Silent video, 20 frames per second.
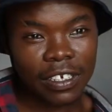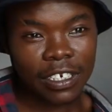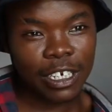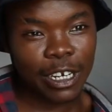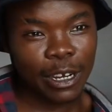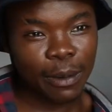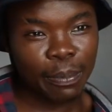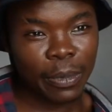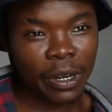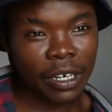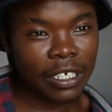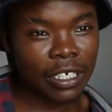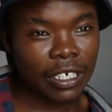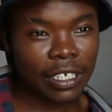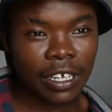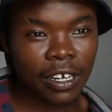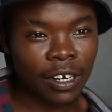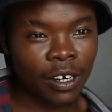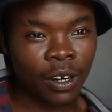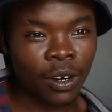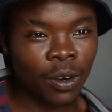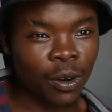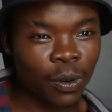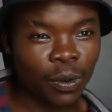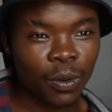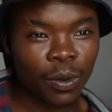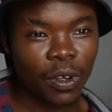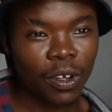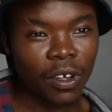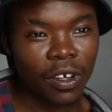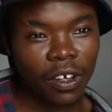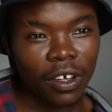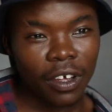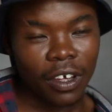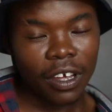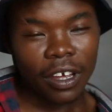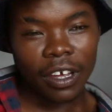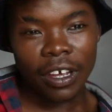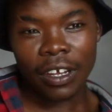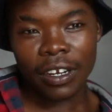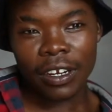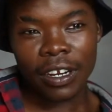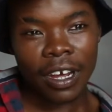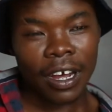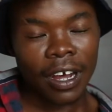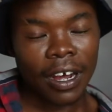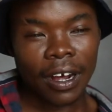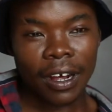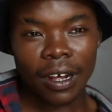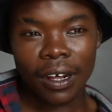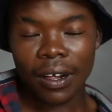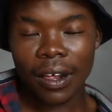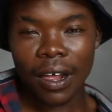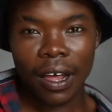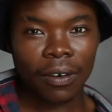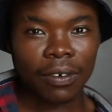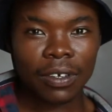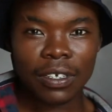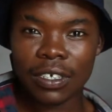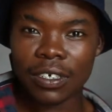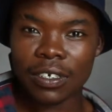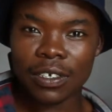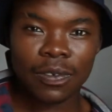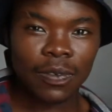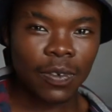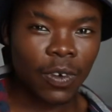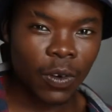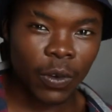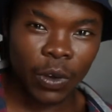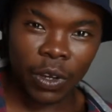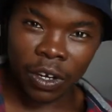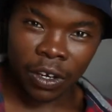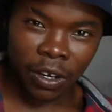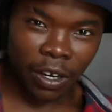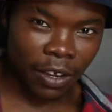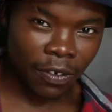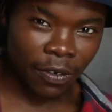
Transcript: this chick, but she didn't know. And I was just following her